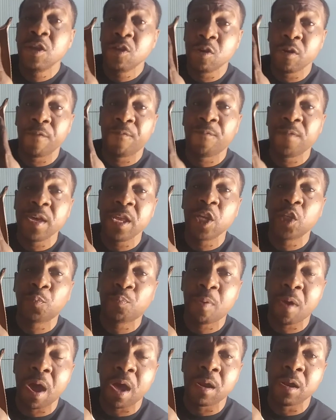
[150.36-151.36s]
your finished
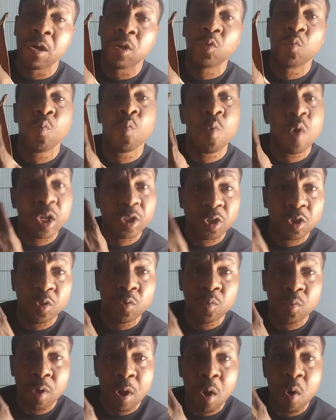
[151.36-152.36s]
product, once you
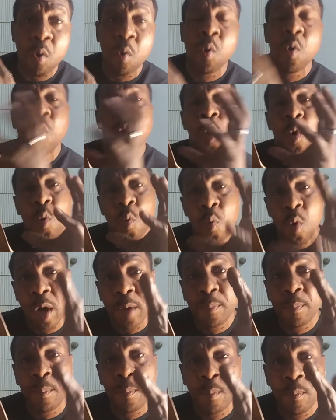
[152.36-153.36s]
know
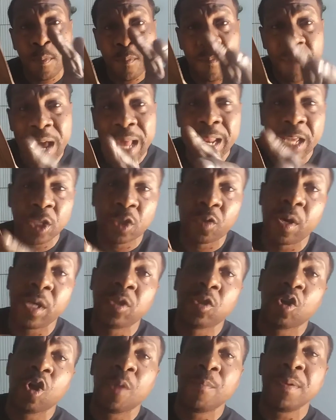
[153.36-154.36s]
what valet trays
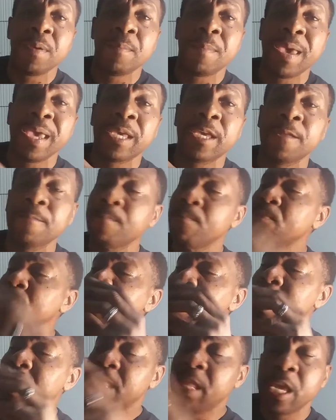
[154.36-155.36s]
you're gonna be making,
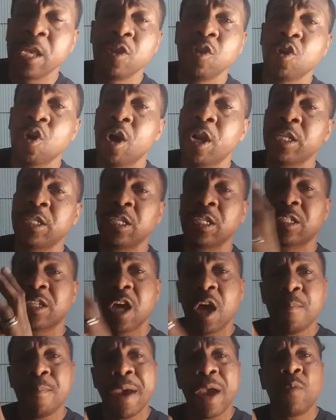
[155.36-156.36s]
then you're gonna just
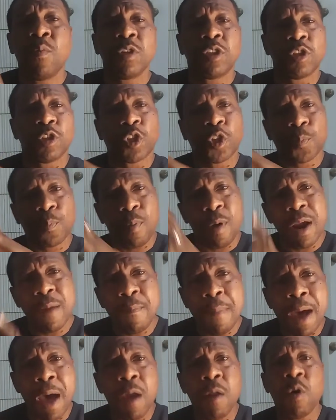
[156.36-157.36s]
come back with your spray
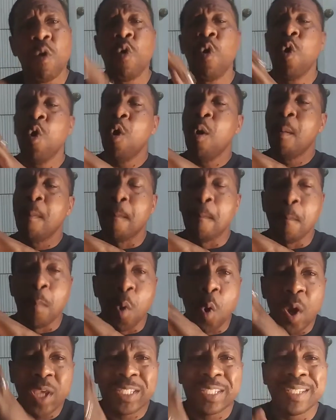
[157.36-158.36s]
bottle,
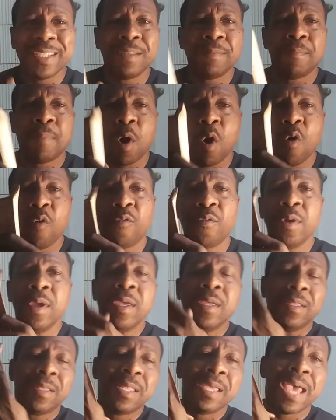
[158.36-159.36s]
moisten both
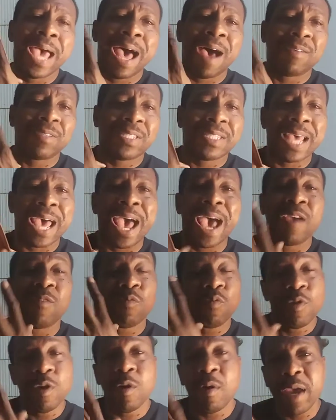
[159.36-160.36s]
the
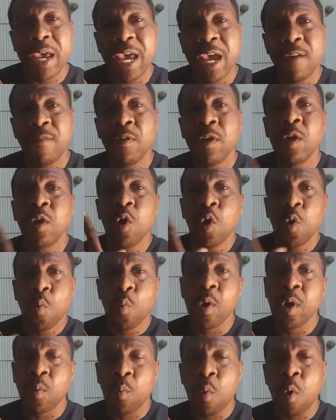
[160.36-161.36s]
outside real heavy
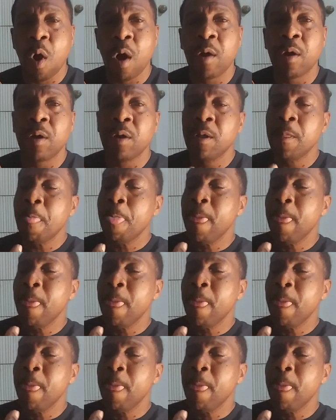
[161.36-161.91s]
with water,